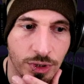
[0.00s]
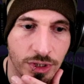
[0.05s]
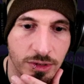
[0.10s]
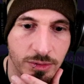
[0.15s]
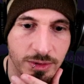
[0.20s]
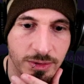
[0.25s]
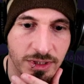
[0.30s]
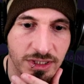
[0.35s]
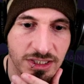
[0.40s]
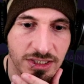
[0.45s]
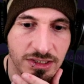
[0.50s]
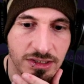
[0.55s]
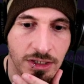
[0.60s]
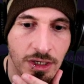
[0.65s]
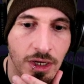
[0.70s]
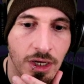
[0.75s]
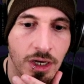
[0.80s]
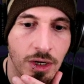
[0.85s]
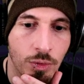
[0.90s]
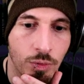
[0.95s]
Barnabas pieces.
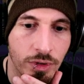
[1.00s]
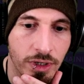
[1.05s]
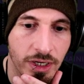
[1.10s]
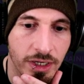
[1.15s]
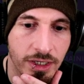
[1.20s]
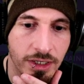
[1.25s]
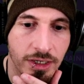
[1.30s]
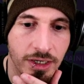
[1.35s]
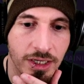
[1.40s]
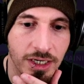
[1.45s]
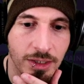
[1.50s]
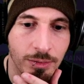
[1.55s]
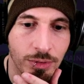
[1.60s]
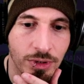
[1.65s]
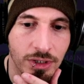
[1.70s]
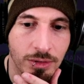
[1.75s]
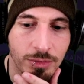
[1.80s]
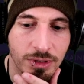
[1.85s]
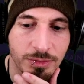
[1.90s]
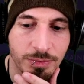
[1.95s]
We're not getting any
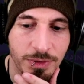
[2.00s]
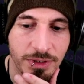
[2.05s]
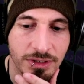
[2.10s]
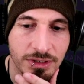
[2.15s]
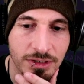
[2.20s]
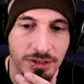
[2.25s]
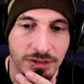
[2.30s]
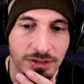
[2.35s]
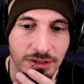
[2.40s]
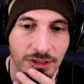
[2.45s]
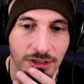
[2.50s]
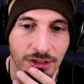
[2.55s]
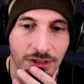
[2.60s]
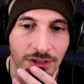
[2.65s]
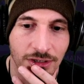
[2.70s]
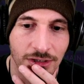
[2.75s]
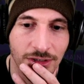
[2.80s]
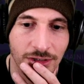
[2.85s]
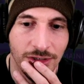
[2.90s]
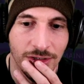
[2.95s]
Barnabas pieces.
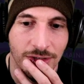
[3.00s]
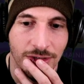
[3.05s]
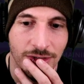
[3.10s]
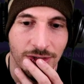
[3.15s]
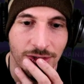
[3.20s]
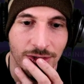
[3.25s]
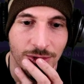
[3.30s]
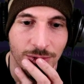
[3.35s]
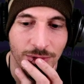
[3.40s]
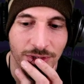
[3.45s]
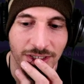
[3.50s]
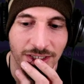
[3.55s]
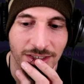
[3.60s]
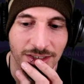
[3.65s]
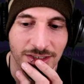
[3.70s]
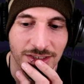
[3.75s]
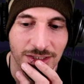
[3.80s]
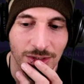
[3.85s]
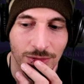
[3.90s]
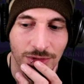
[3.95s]
Oh, we're
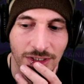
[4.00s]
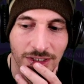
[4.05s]
getting so